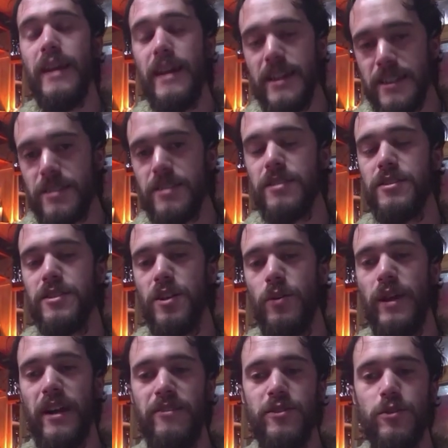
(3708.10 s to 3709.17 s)
yes. so
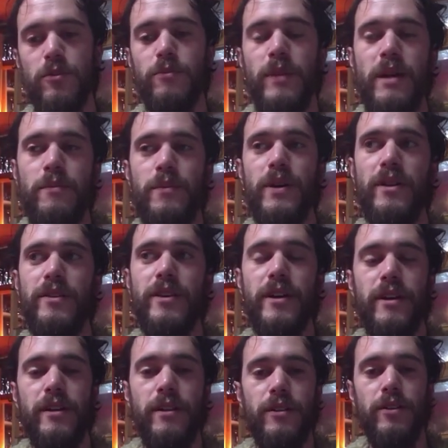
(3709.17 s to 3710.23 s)
we aspects. have to remember
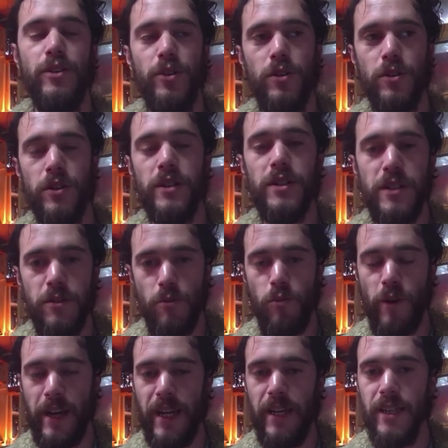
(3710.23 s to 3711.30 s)
that Jung could
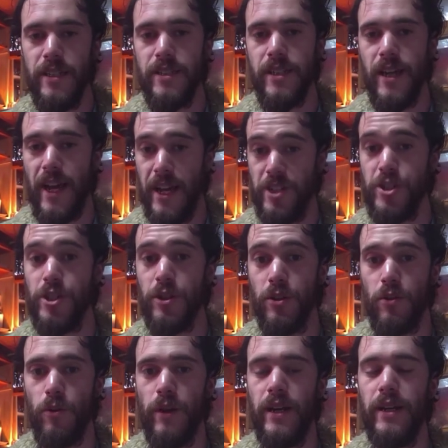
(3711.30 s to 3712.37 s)
read ancient
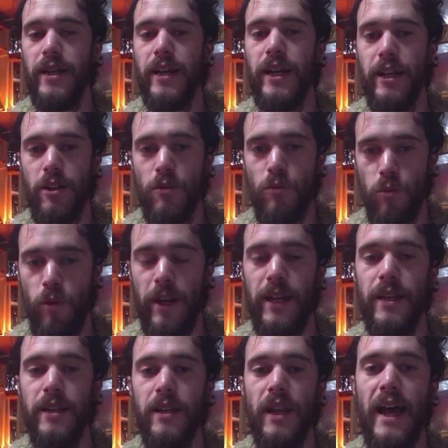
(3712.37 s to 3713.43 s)
Greek, he could
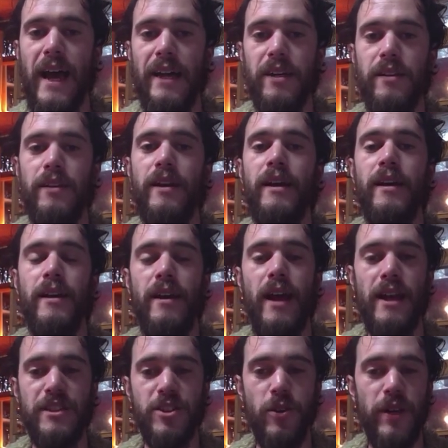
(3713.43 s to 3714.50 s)
read Latin,
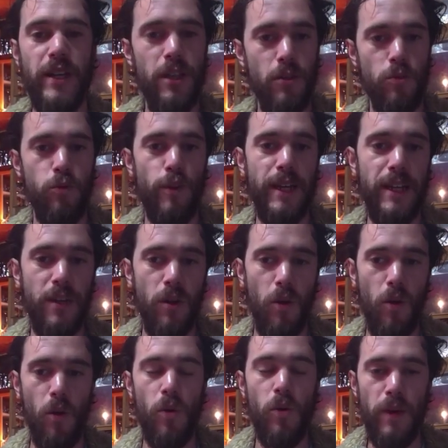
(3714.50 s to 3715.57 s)
and so he could read
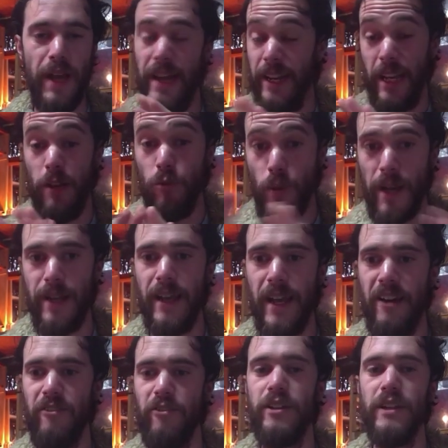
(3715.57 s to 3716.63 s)
all and he read
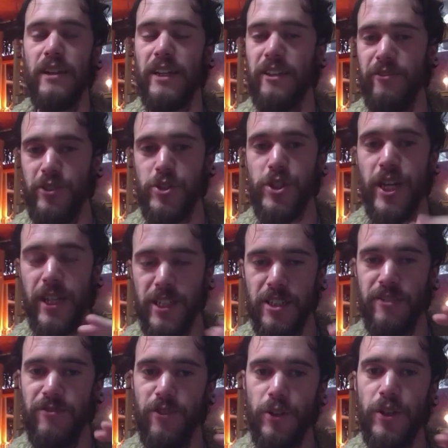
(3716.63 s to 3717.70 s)
everything. Like if you check
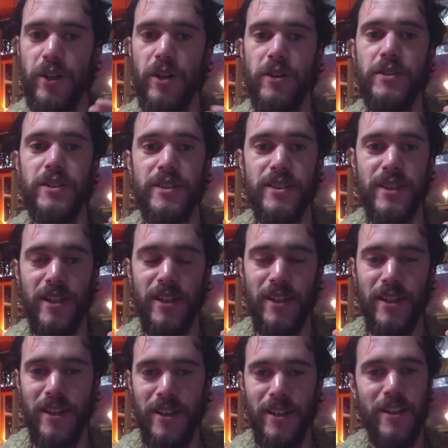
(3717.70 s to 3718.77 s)
his footnotes
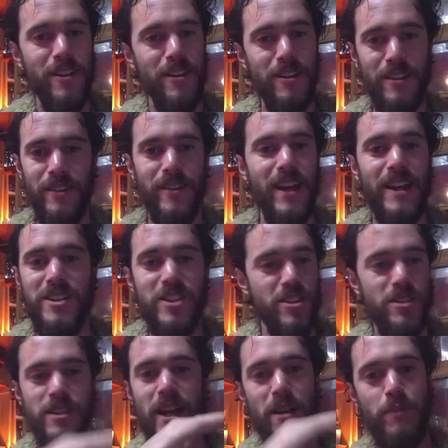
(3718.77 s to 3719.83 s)
they're
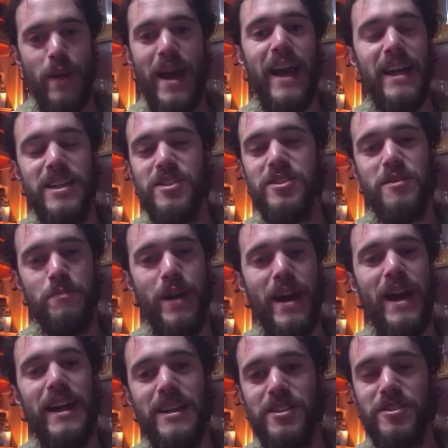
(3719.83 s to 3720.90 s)
just like pages and
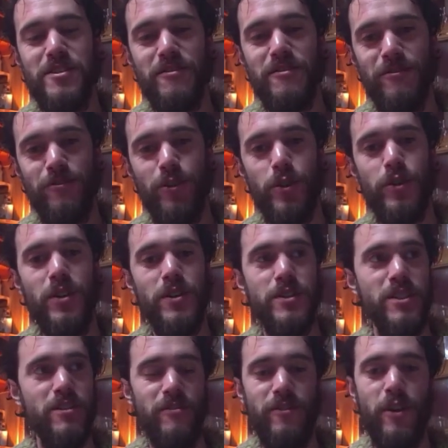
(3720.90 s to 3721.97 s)
pages of
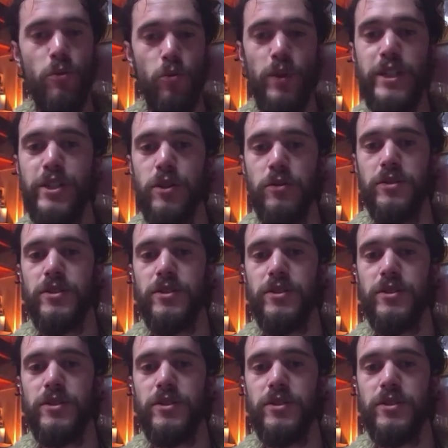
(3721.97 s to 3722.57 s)
footnotes of original